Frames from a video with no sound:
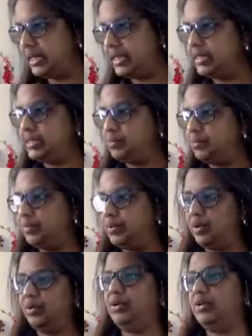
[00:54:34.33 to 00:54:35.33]
at least put
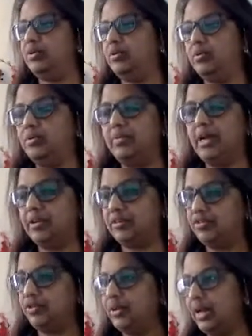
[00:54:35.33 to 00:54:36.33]
on your
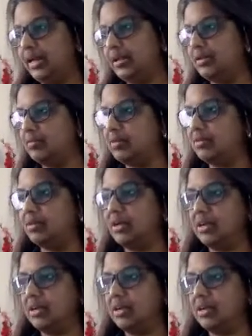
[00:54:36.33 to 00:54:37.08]
microphone and